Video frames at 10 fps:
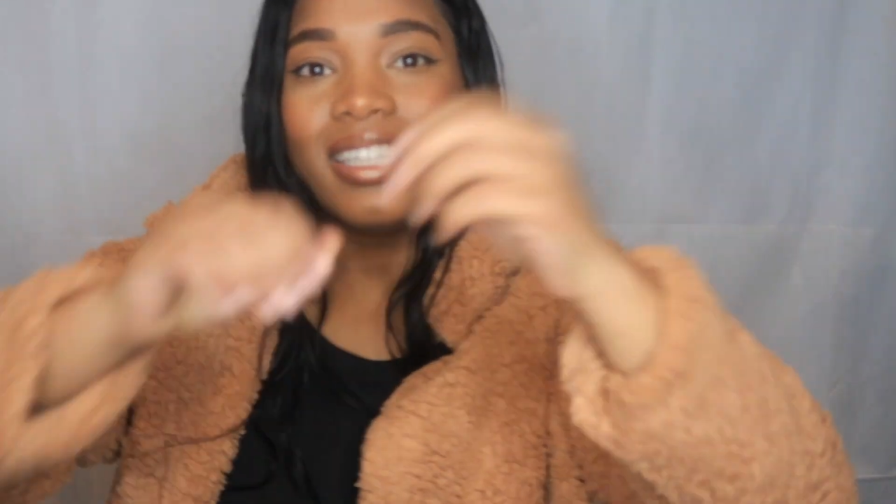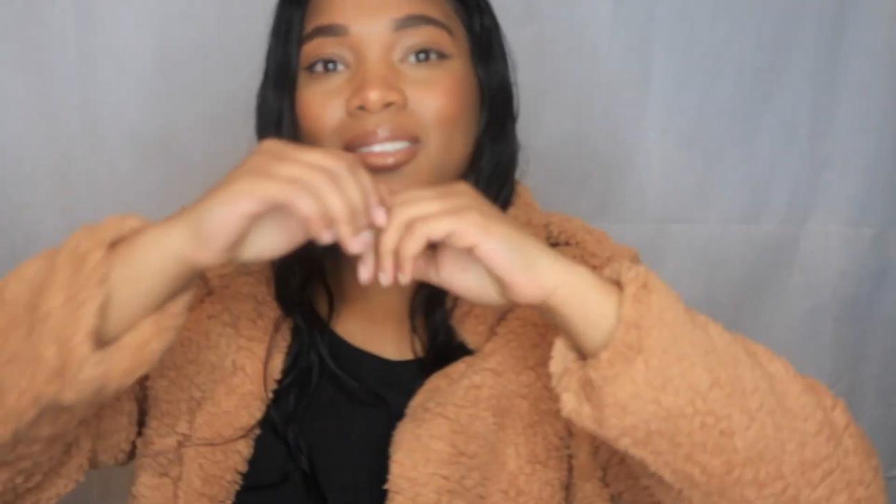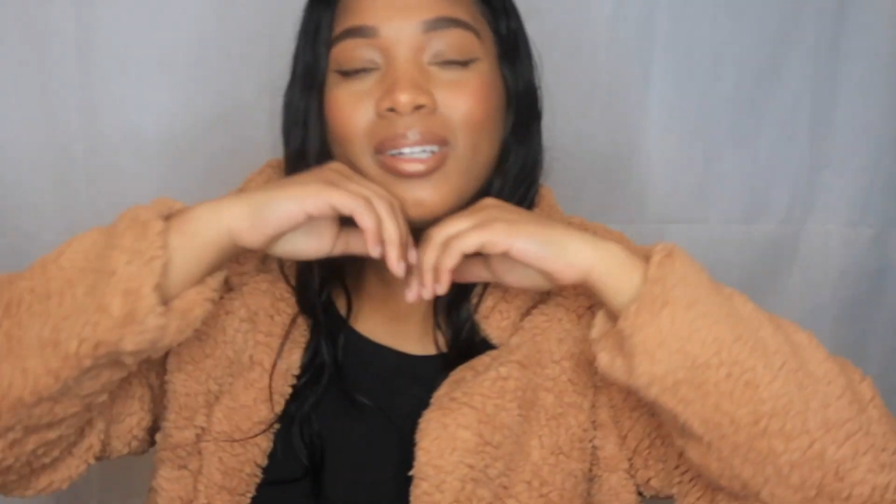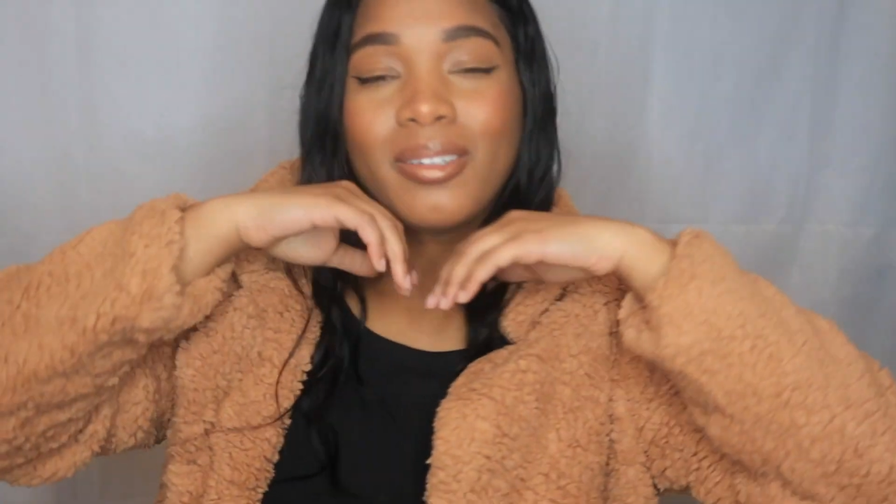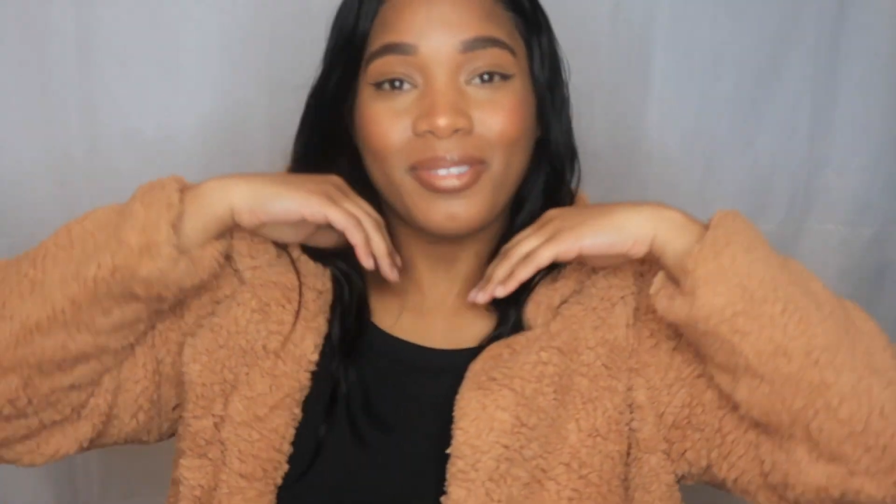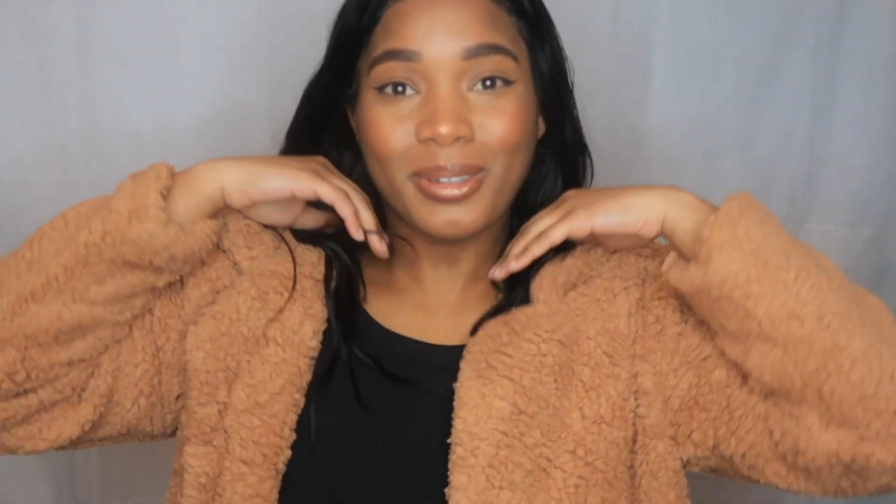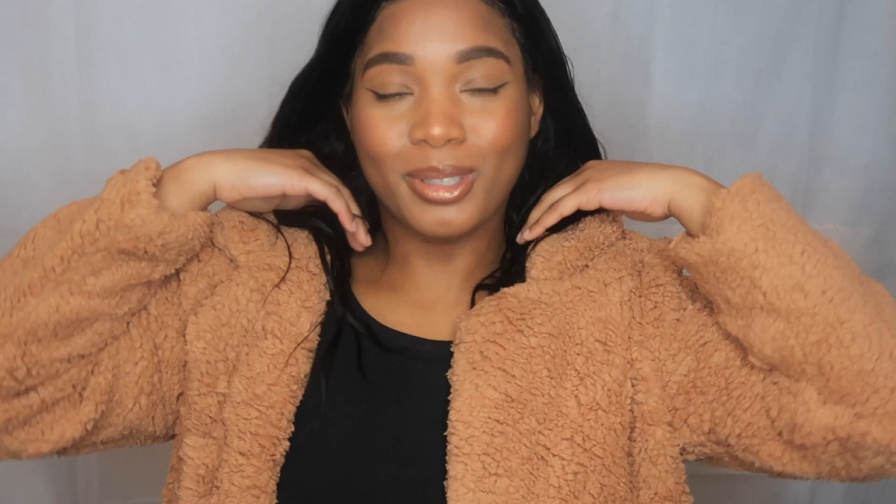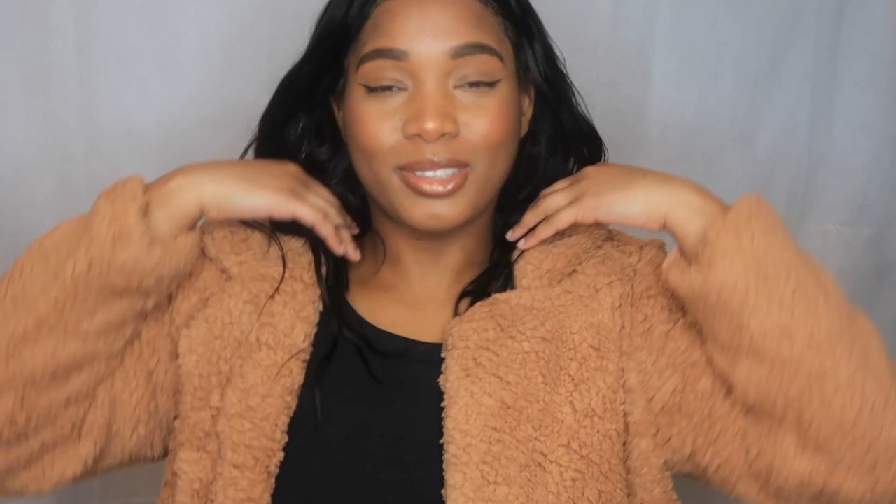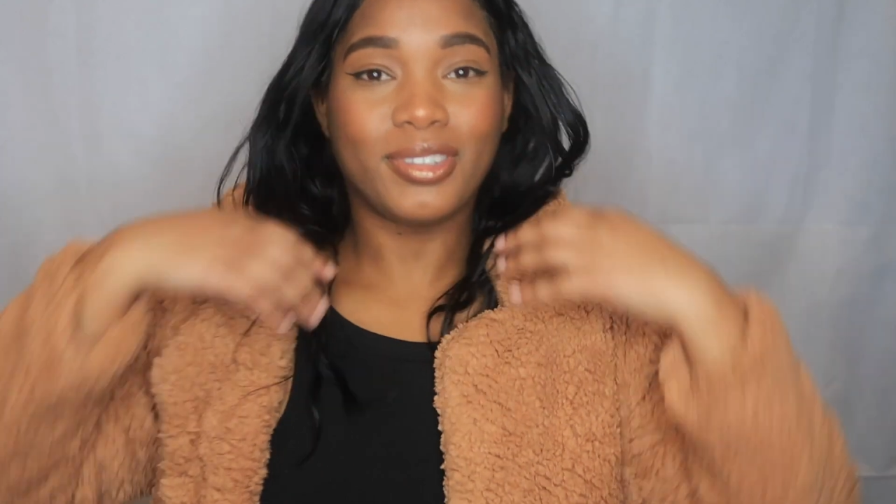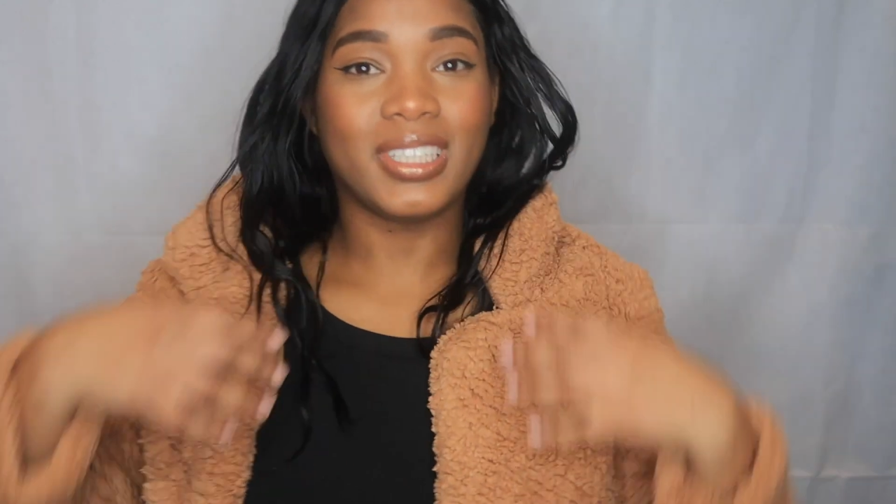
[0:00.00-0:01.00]
this one
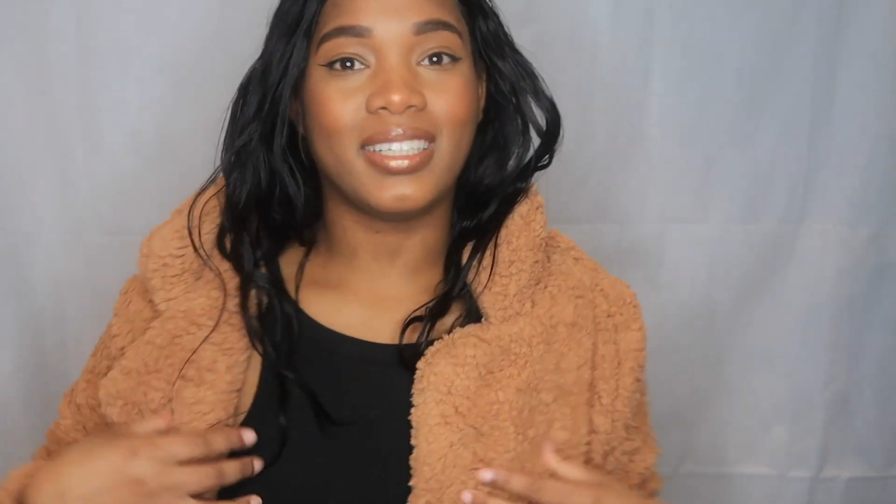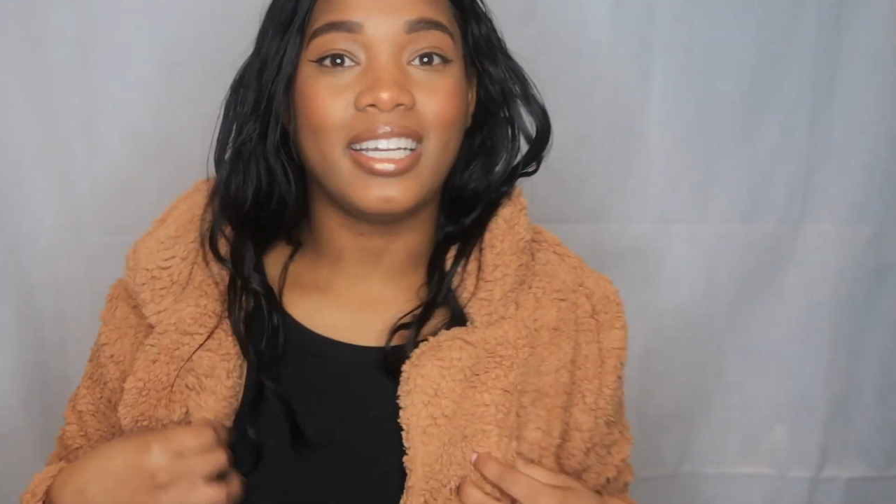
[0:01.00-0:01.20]
feels really,